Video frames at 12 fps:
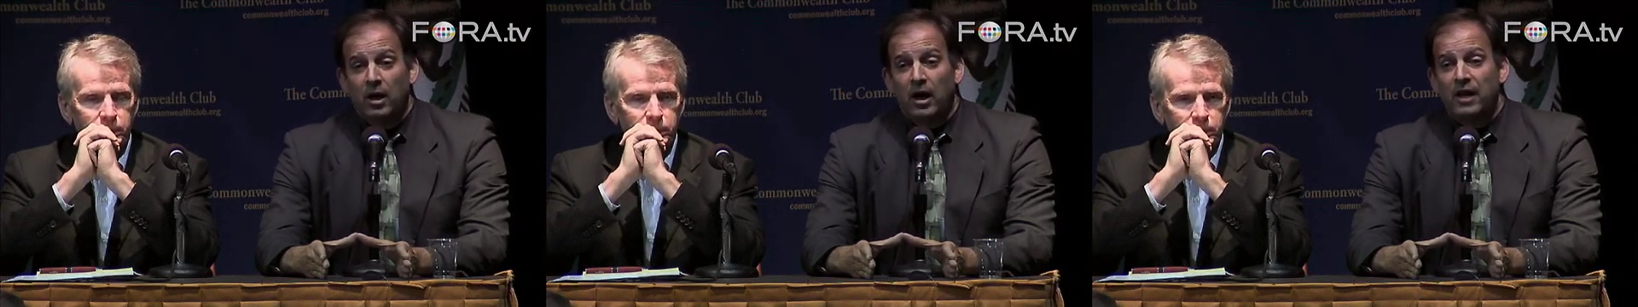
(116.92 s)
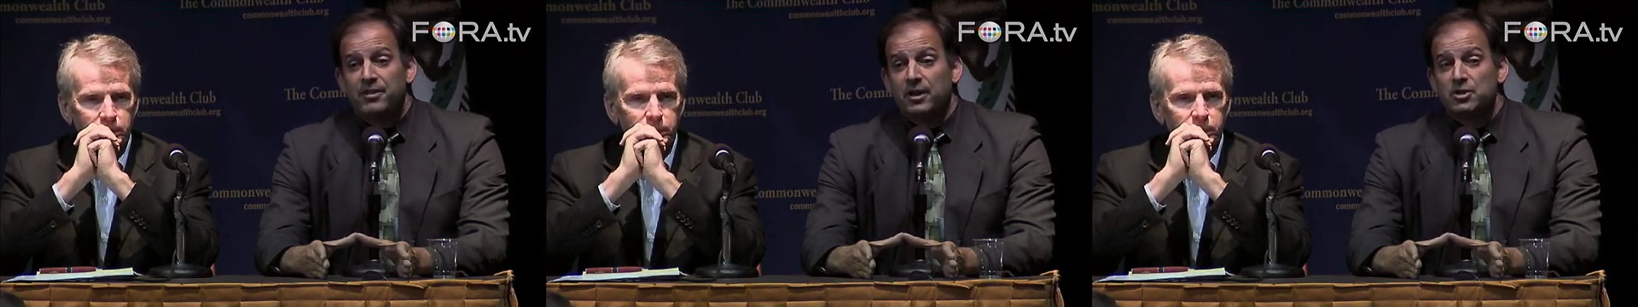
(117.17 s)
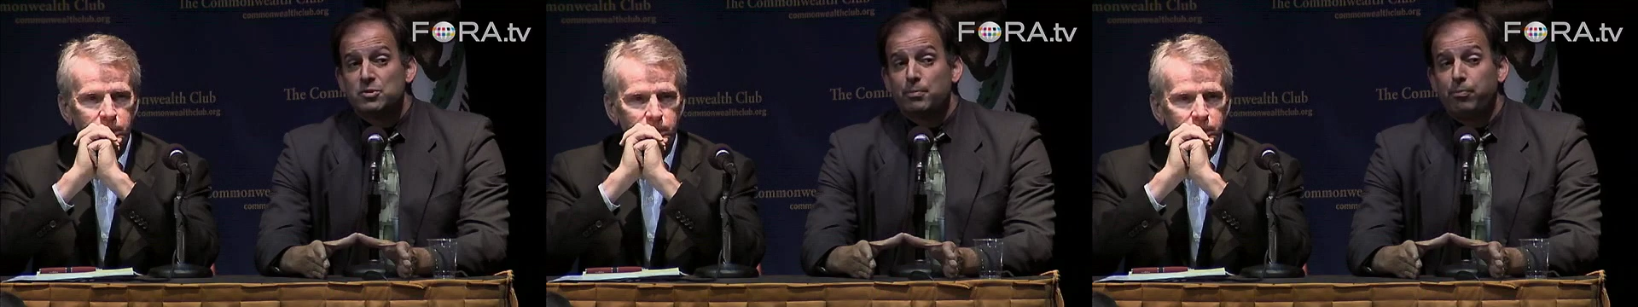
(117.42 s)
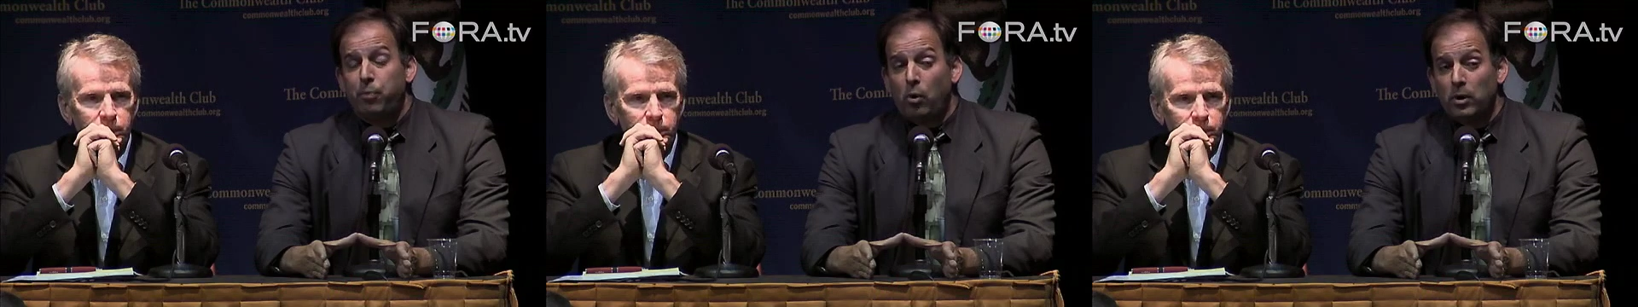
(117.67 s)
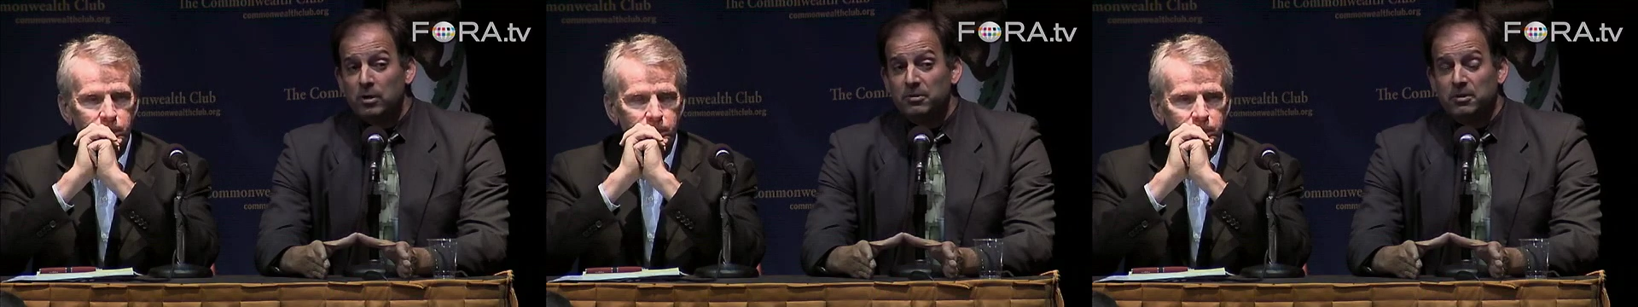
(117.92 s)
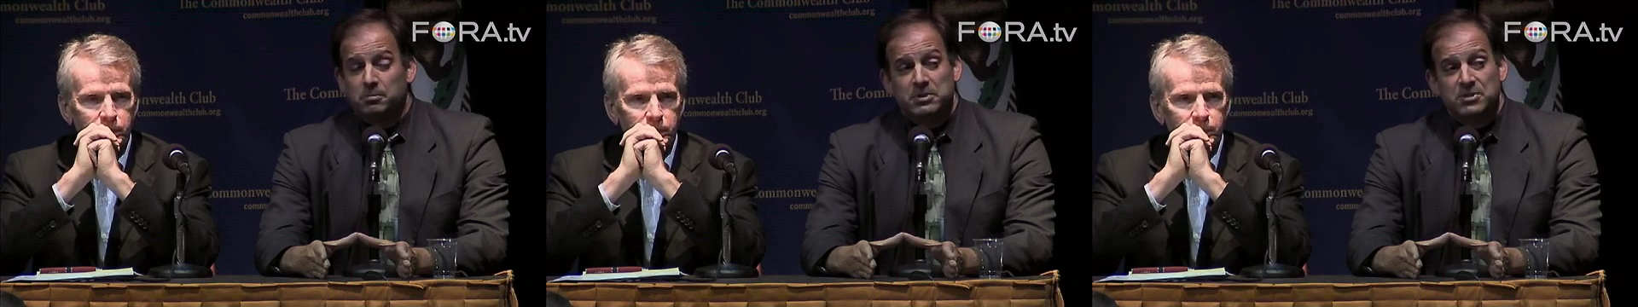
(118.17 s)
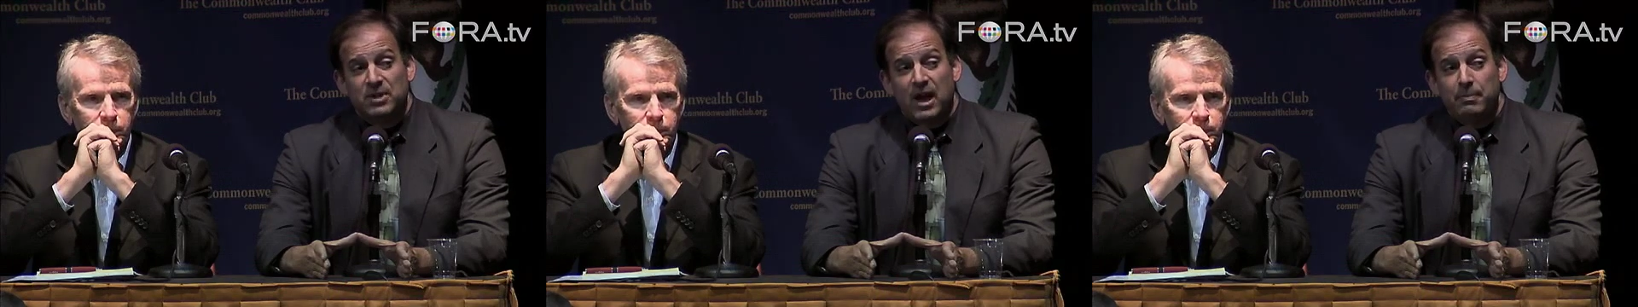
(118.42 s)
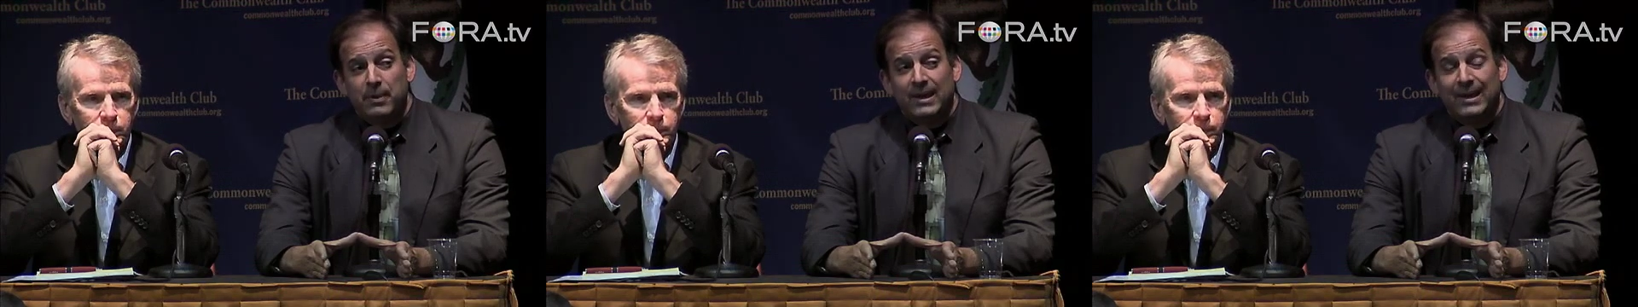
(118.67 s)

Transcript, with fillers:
Speaker 1: I think it's important that we stop